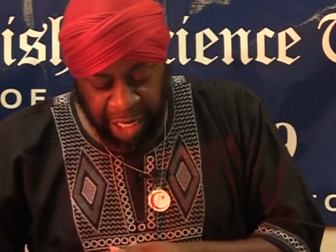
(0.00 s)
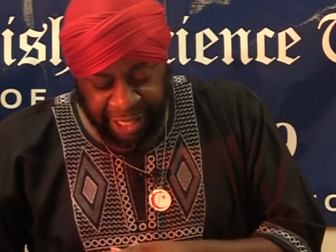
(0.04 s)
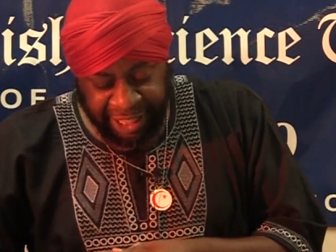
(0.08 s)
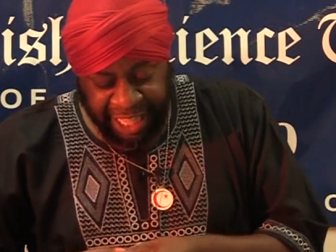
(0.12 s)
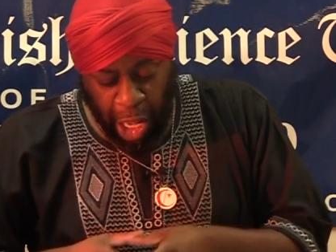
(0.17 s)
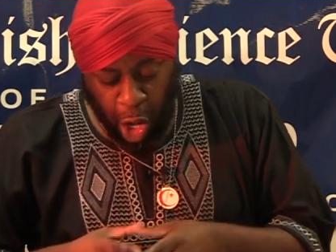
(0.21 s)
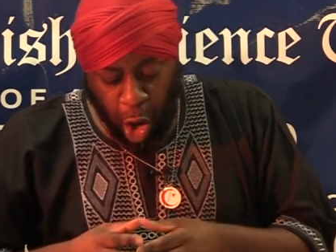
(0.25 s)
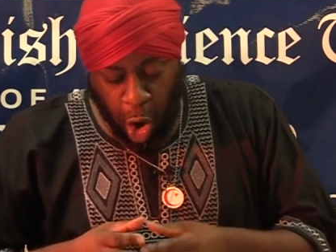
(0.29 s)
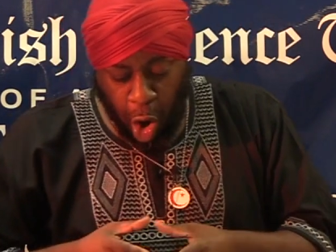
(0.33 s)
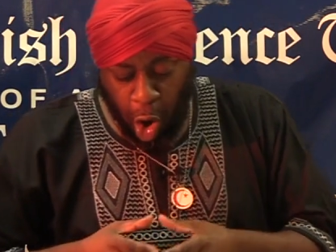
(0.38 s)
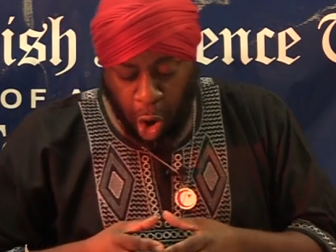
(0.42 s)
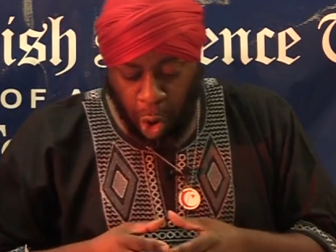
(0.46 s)

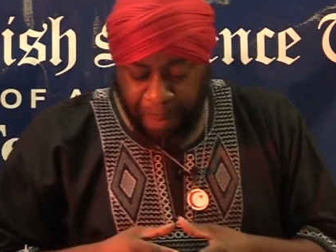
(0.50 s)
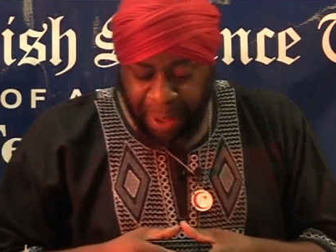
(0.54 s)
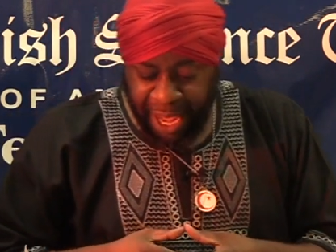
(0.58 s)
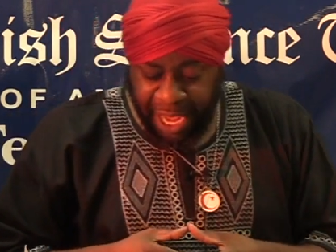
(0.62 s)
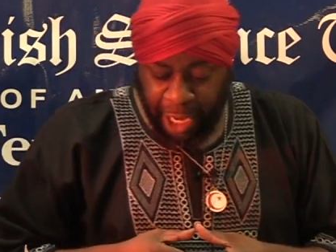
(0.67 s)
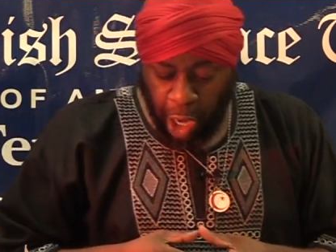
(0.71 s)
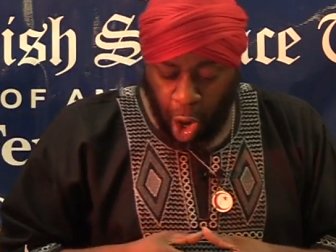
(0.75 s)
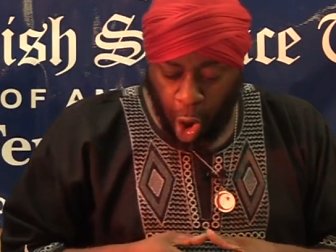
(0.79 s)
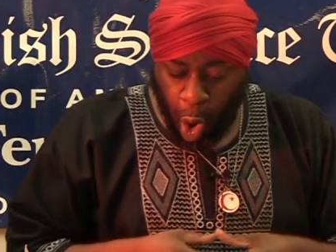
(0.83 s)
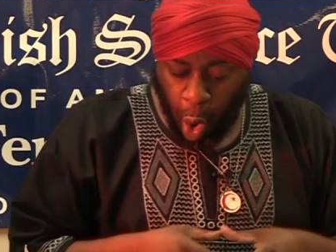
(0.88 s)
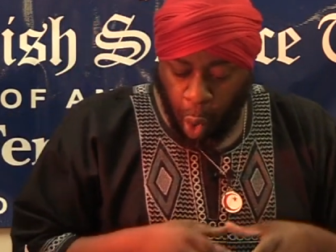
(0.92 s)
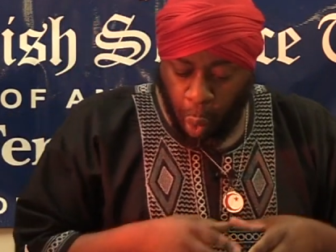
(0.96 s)
that all
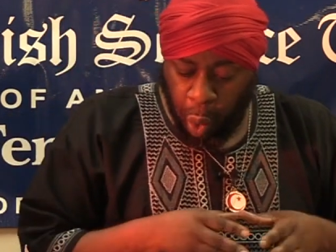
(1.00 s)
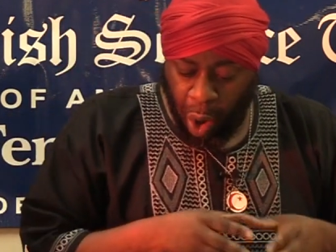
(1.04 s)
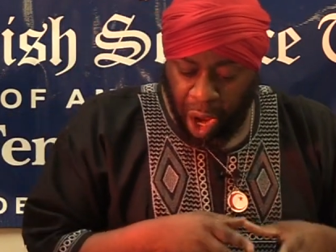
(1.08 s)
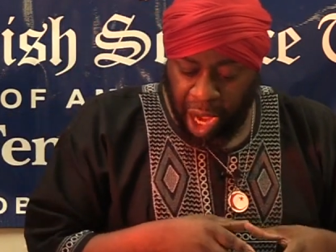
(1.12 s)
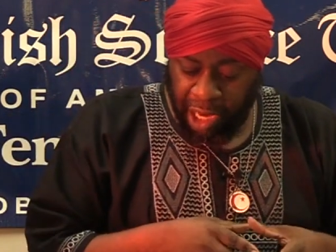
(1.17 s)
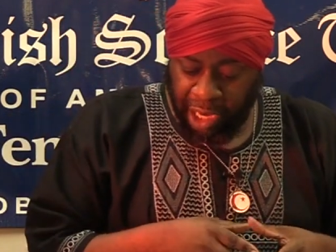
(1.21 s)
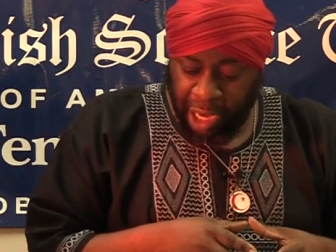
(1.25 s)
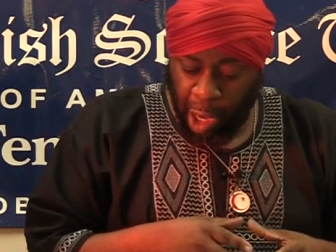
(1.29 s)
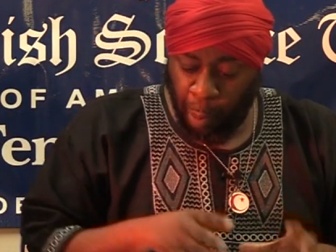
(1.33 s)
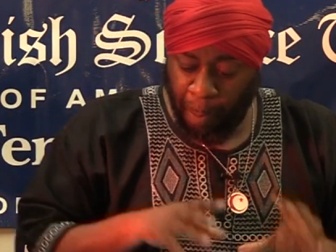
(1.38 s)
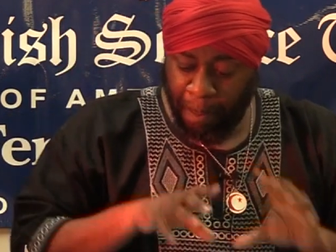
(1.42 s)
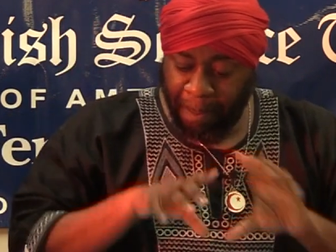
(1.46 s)
men are
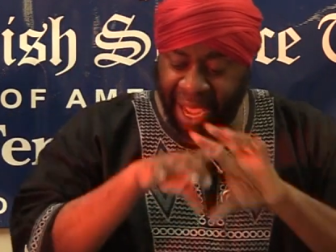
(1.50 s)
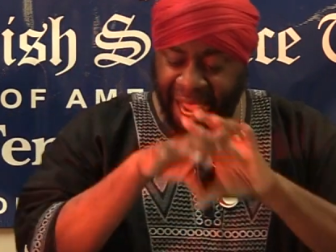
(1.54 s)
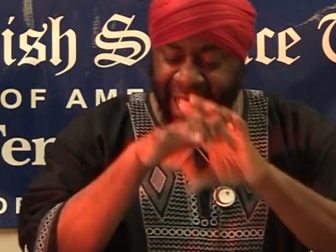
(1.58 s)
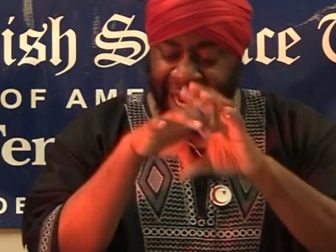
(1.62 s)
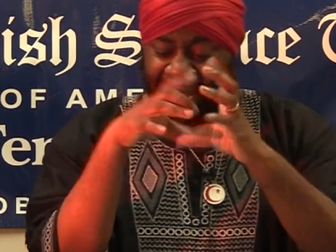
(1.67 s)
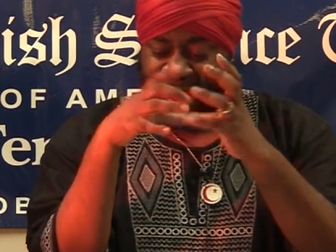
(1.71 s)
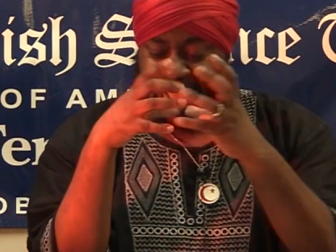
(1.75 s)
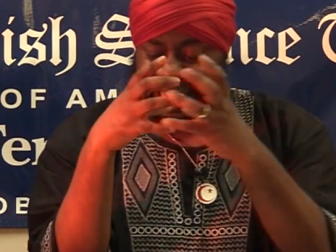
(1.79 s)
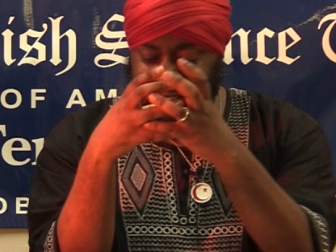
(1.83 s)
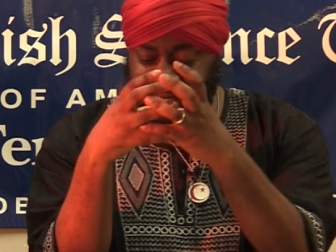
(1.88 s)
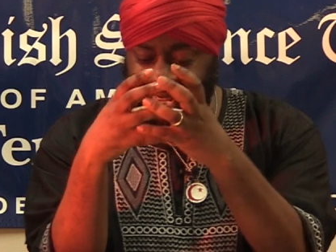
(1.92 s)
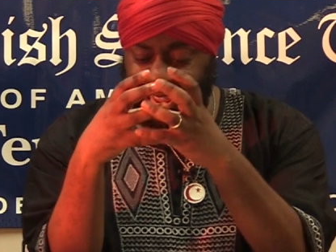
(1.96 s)
one, and
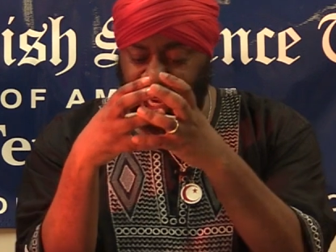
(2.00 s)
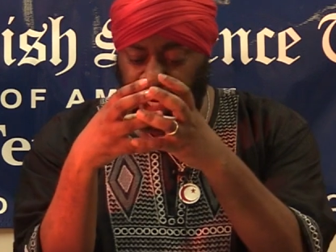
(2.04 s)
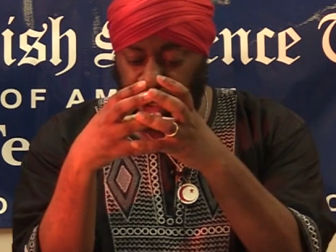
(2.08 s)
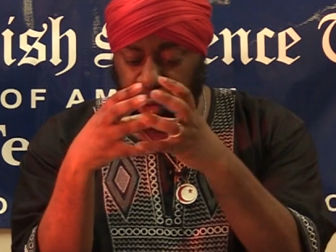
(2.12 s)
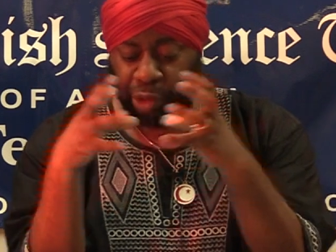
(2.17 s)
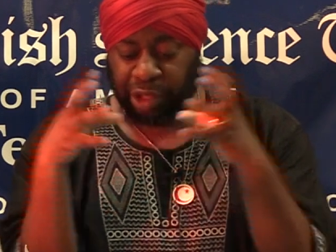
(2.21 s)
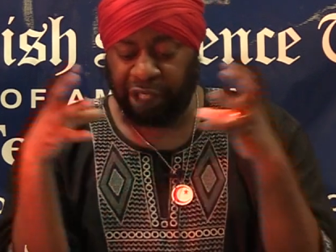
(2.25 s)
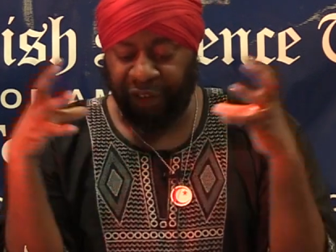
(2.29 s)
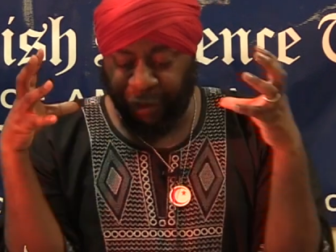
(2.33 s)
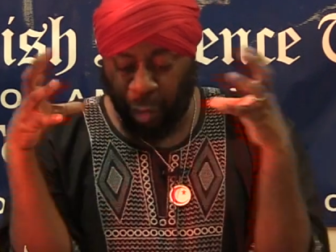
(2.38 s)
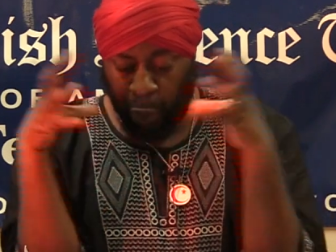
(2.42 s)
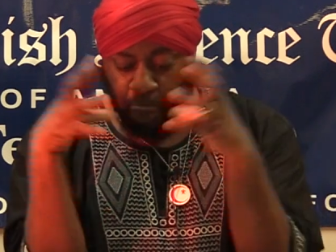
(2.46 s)
men, that's
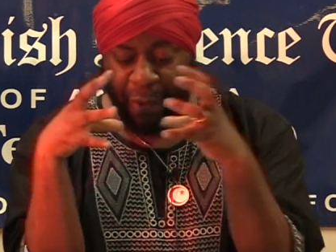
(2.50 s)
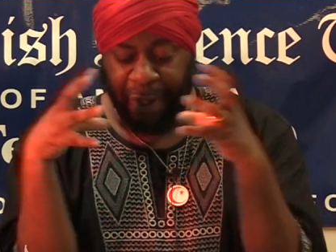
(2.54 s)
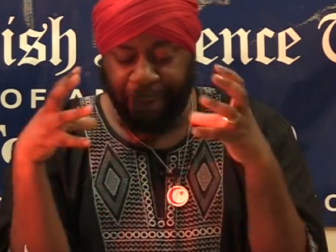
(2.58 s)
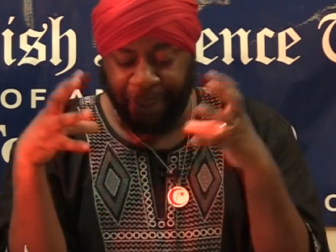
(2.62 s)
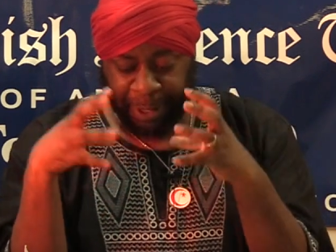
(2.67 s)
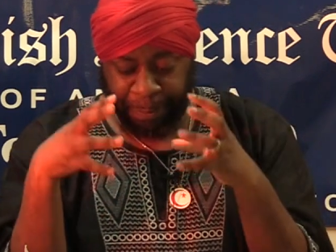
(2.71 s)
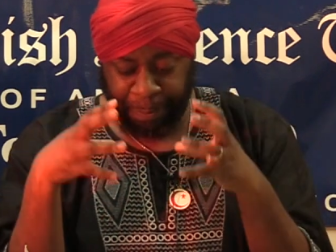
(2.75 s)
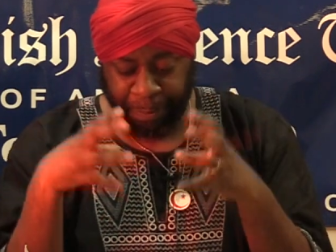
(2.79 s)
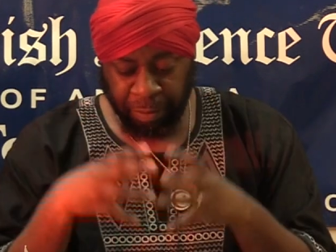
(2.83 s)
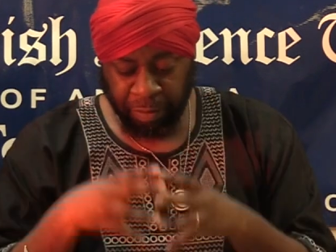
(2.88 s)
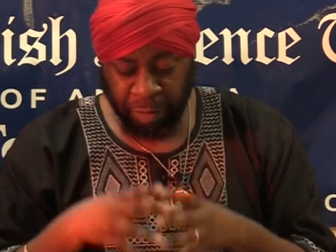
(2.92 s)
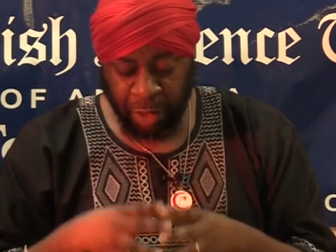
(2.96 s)
inclusive of
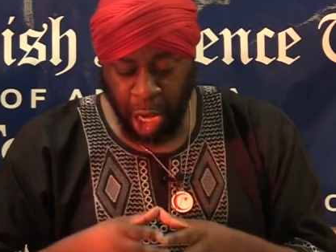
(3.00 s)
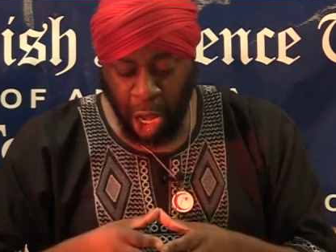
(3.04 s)
women,